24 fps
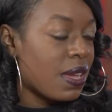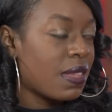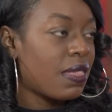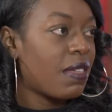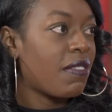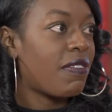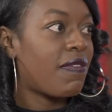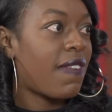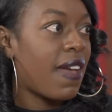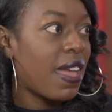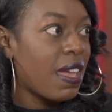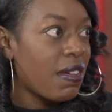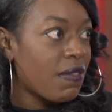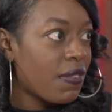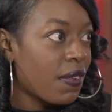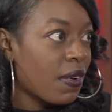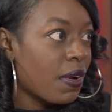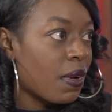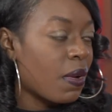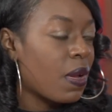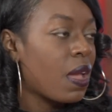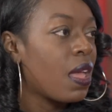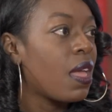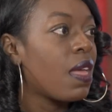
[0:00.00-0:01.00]
and the
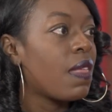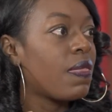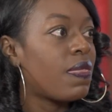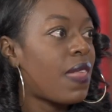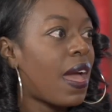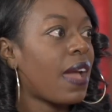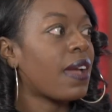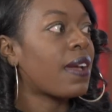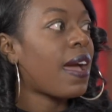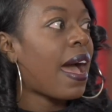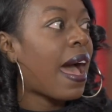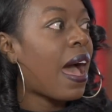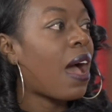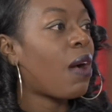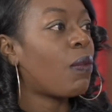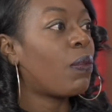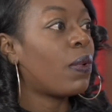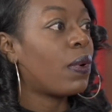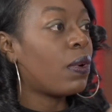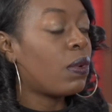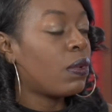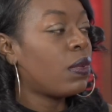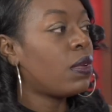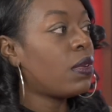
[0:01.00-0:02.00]
favor that God
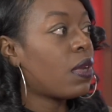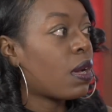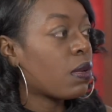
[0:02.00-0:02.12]
will,